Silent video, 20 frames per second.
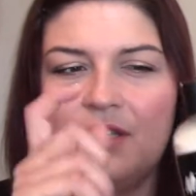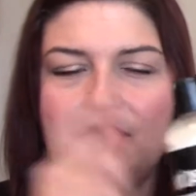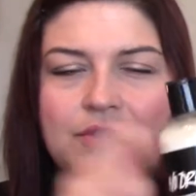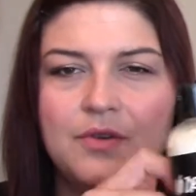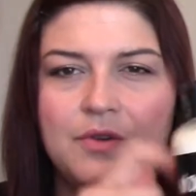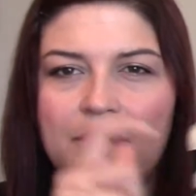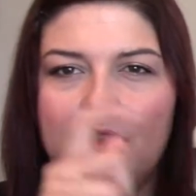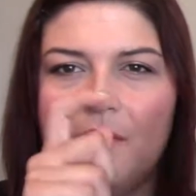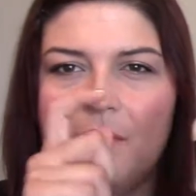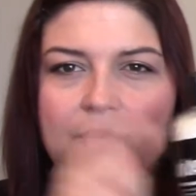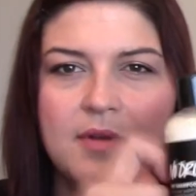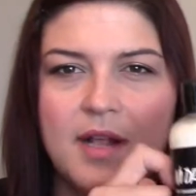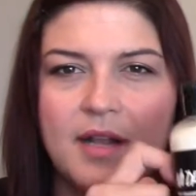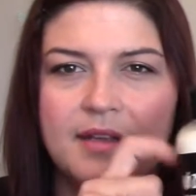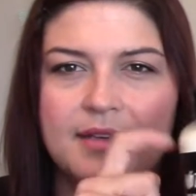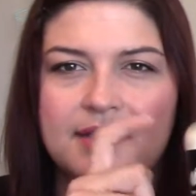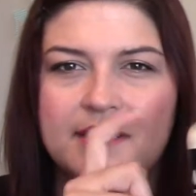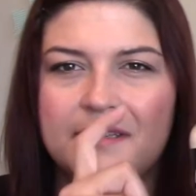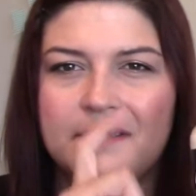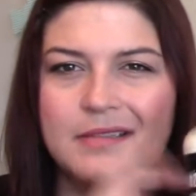due to the
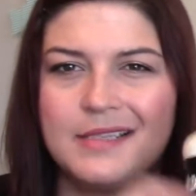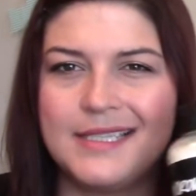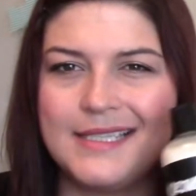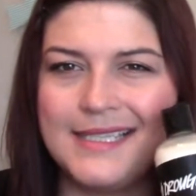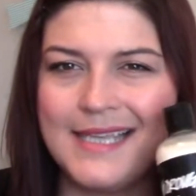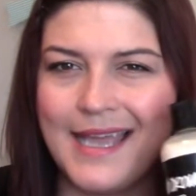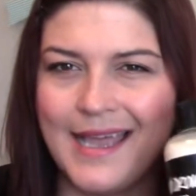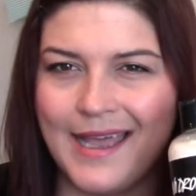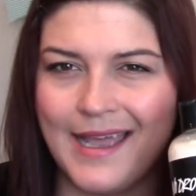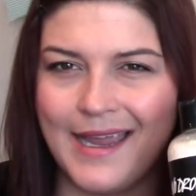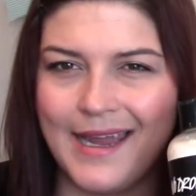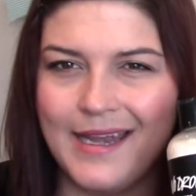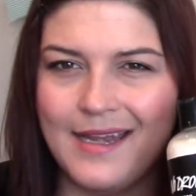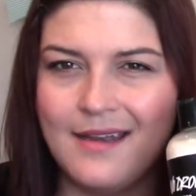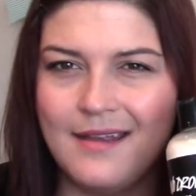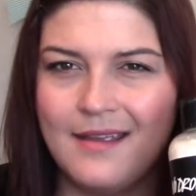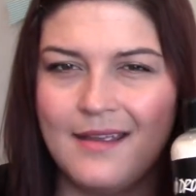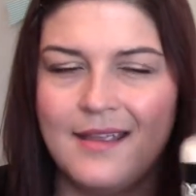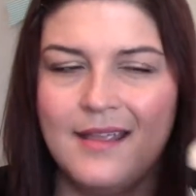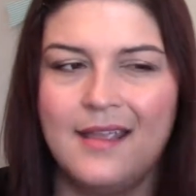product
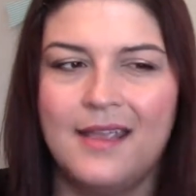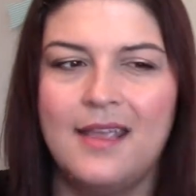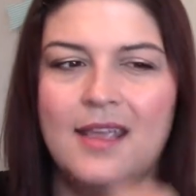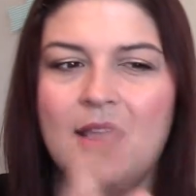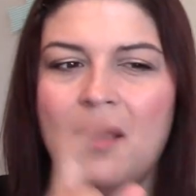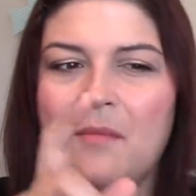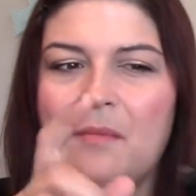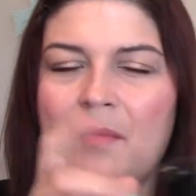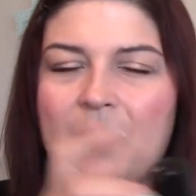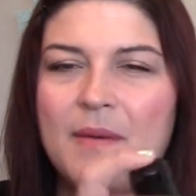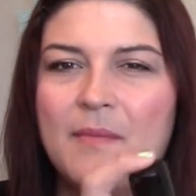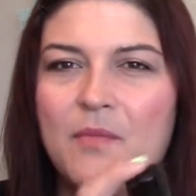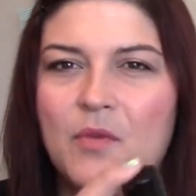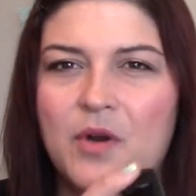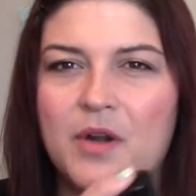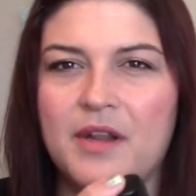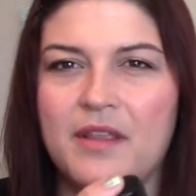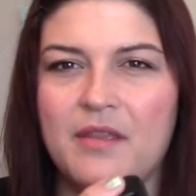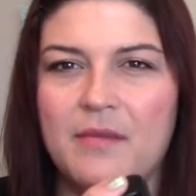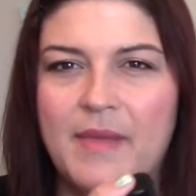inside, but
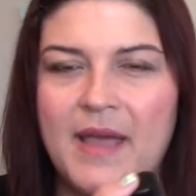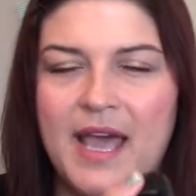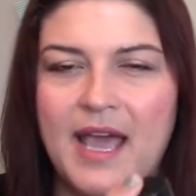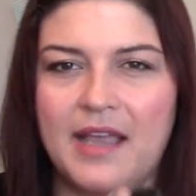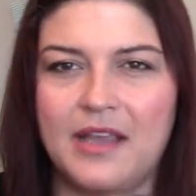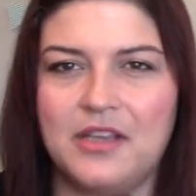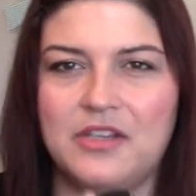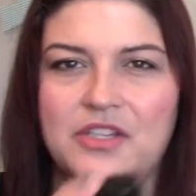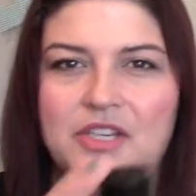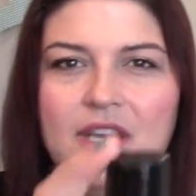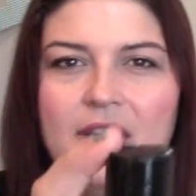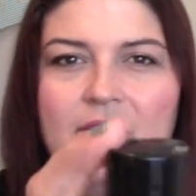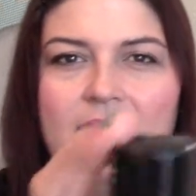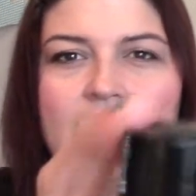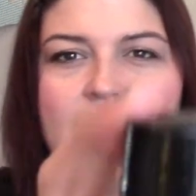more to the packaging.